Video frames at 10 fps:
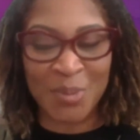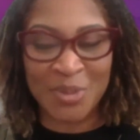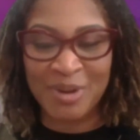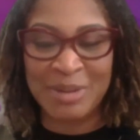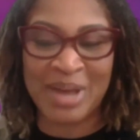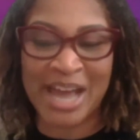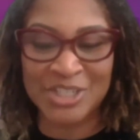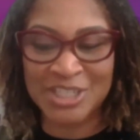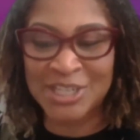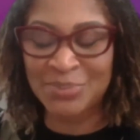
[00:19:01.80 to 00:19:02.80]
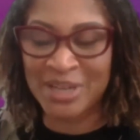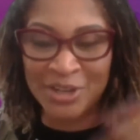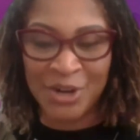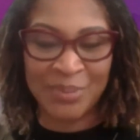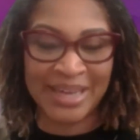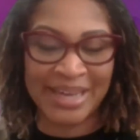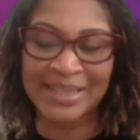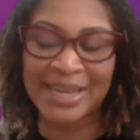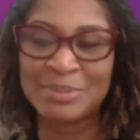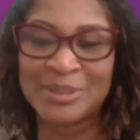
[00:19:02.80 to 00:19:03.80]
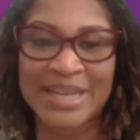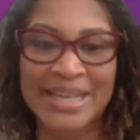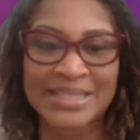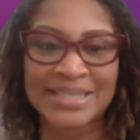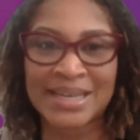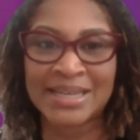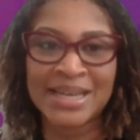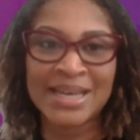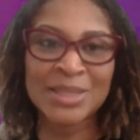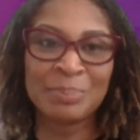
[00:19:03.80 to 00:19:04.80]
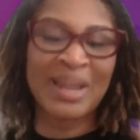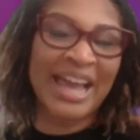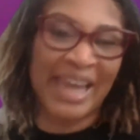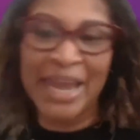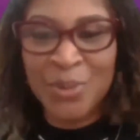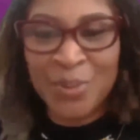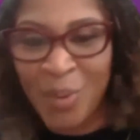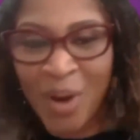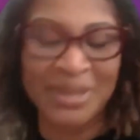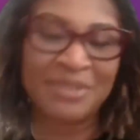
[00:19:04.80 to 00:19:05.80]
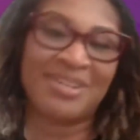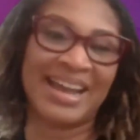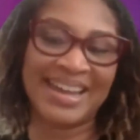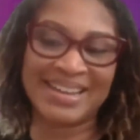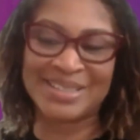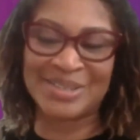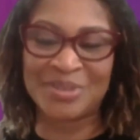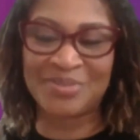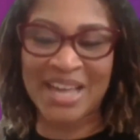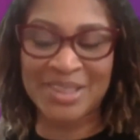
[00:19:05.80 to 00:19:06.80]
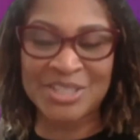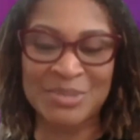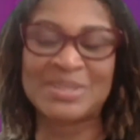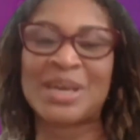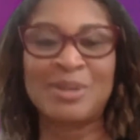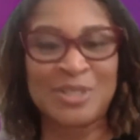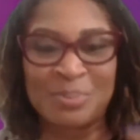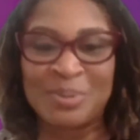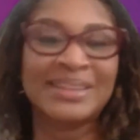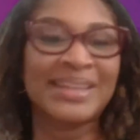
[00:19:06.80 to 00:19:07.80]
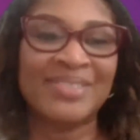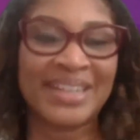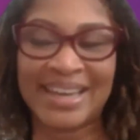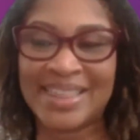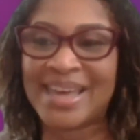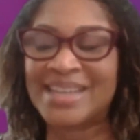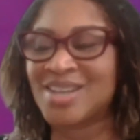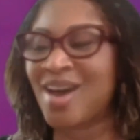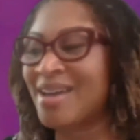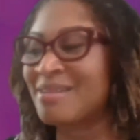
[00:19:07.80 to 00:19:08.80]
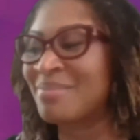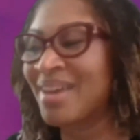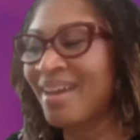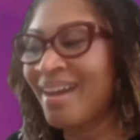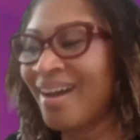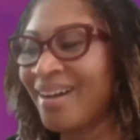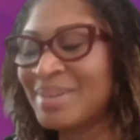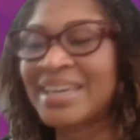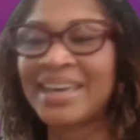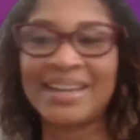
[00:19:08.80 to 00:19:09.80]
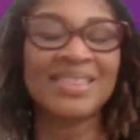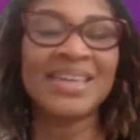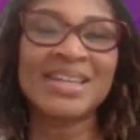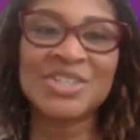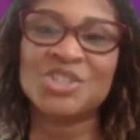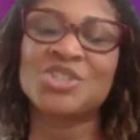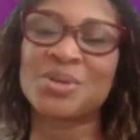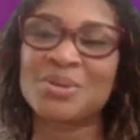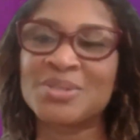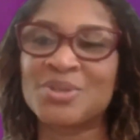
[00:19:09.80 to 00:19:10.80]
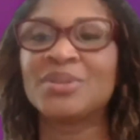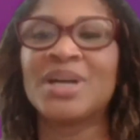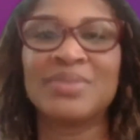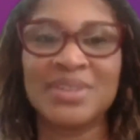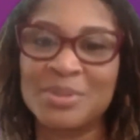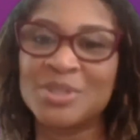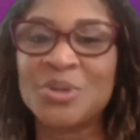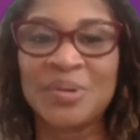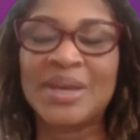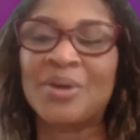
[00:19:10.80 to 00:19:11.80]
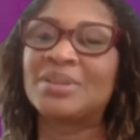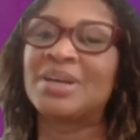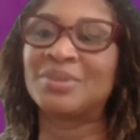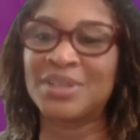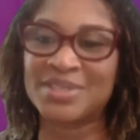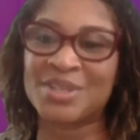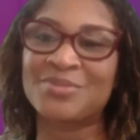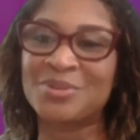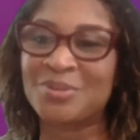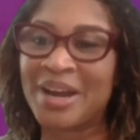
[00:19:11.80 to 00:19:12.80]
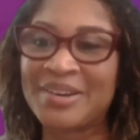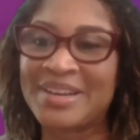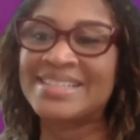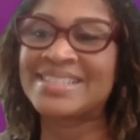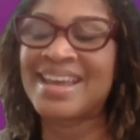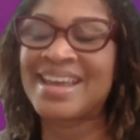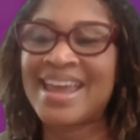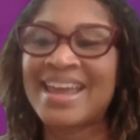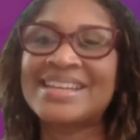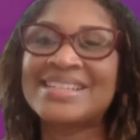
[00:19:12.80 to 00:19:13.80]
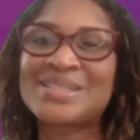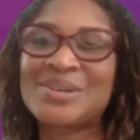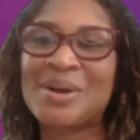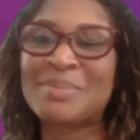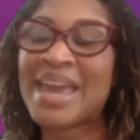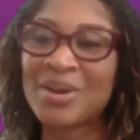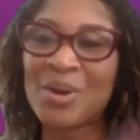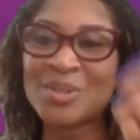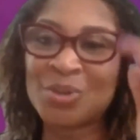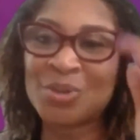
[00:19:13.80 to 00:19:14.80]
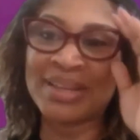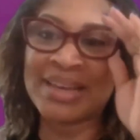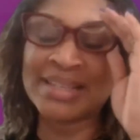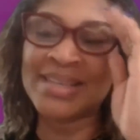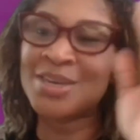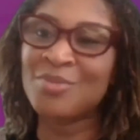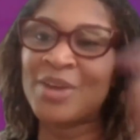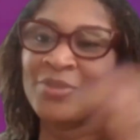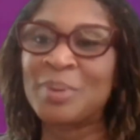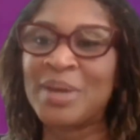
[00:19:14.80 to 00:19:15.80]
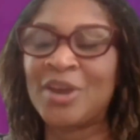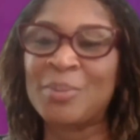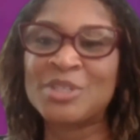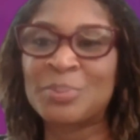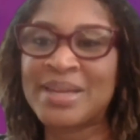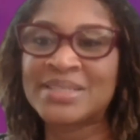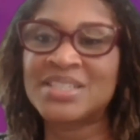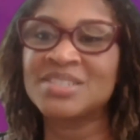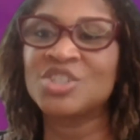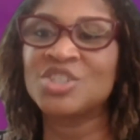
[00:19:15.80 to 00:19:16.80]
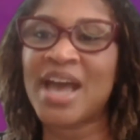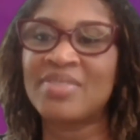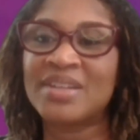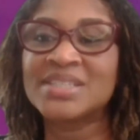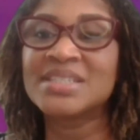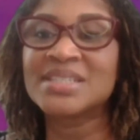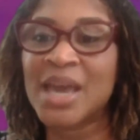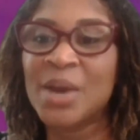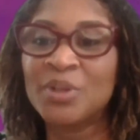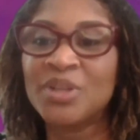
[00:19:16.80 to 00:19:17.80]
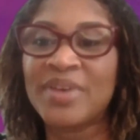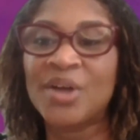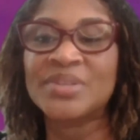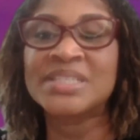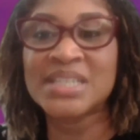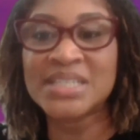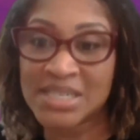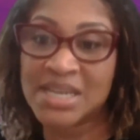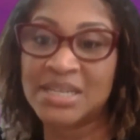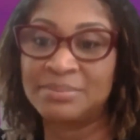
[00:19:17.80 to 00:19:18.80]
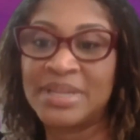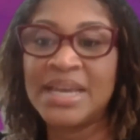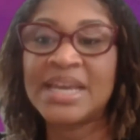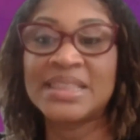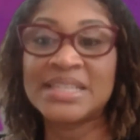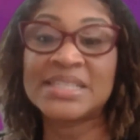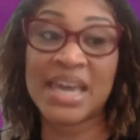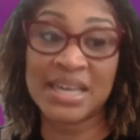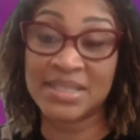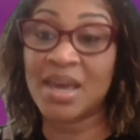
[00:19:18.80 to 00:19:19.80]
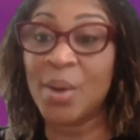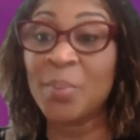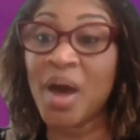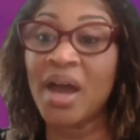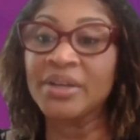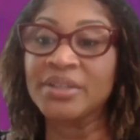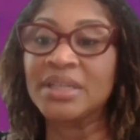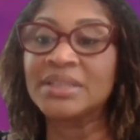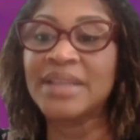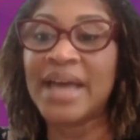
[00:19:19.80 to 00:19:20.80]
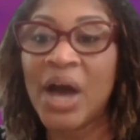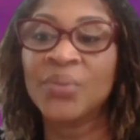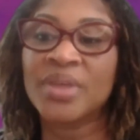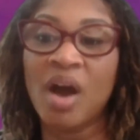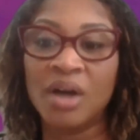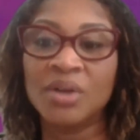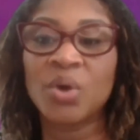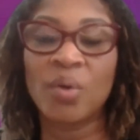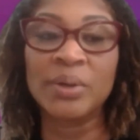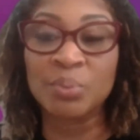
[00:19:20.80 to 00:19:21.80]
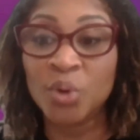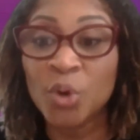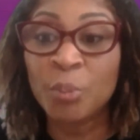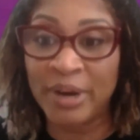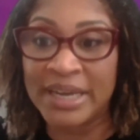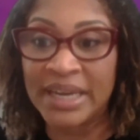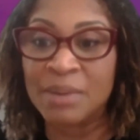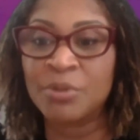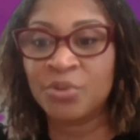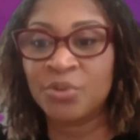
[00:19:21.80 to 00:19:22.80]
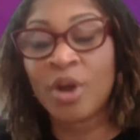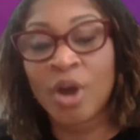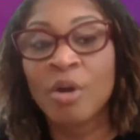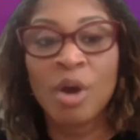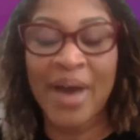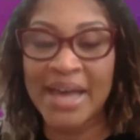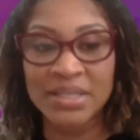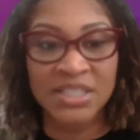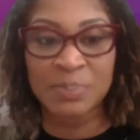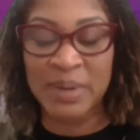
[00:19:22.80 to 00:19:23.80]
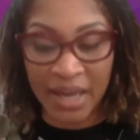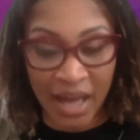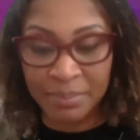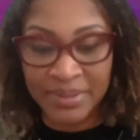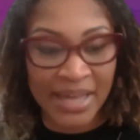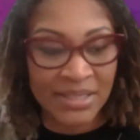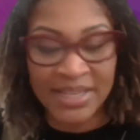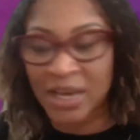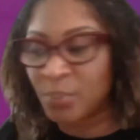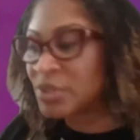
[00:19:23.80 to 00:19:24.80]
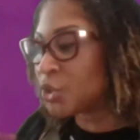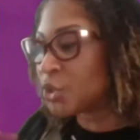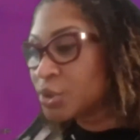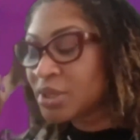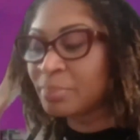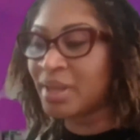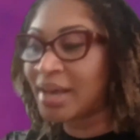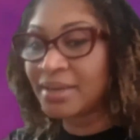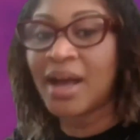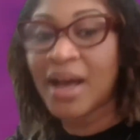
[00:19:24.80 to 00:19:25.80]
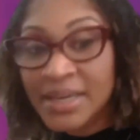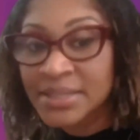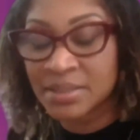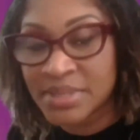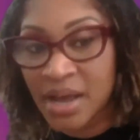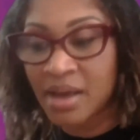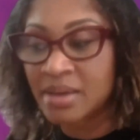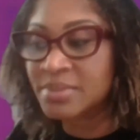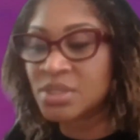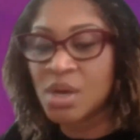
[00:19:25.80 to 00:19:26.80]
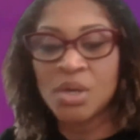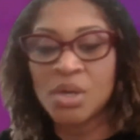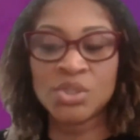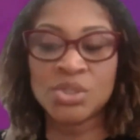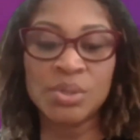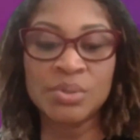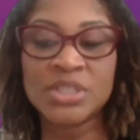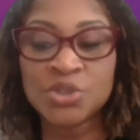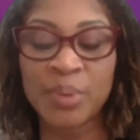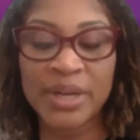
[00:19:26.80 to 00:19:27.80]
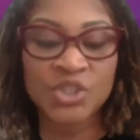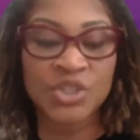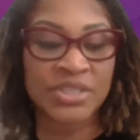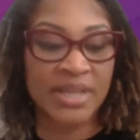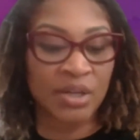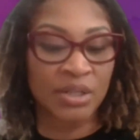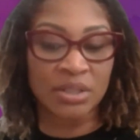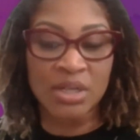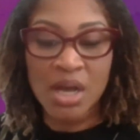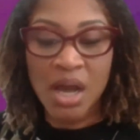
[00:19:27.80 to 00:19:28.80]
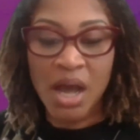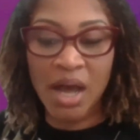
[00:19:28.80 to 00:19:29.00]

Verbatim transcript: fore with great passion, we get labeled as the Black angry woman, right? And so the fact that she was able to bring levity at that time, again, I think it just shows her level of maturity, her level of self-awareness. And so, I mean, Anne also plays, thank you, Anne, for being here, but she placed into the chat that it's an example of how the system, in this case, the umpire, allowed the ongoing rule breaking before Coco had to speak up. Yes, it's like we turn a blind eye sometimes to situations that are